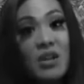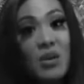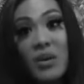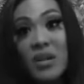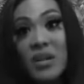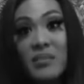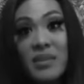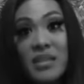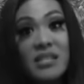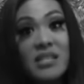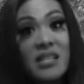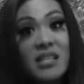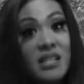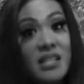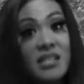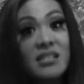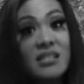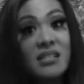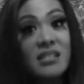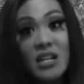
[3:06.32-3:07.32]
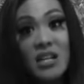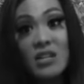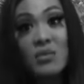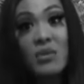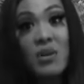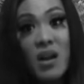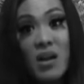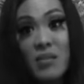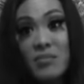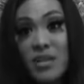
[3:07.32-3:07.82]
don't want to be seen as
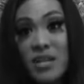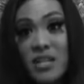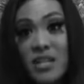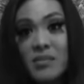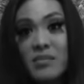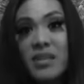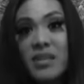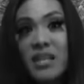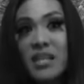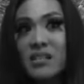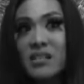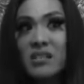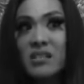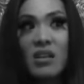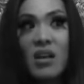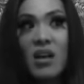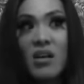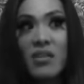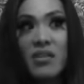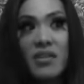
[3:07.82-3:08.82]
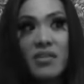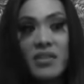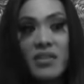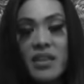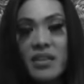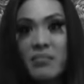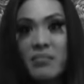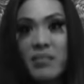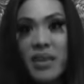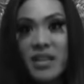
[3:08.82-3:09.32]
sexual objects, but that's all that
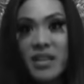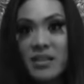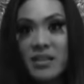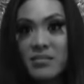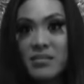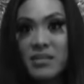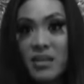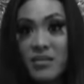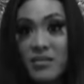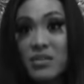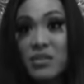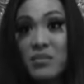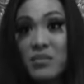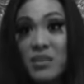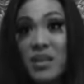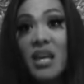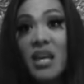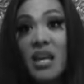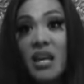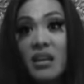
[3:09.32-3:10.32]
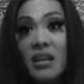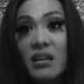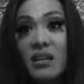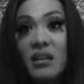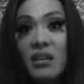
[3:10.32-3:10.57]
they make themselves to be.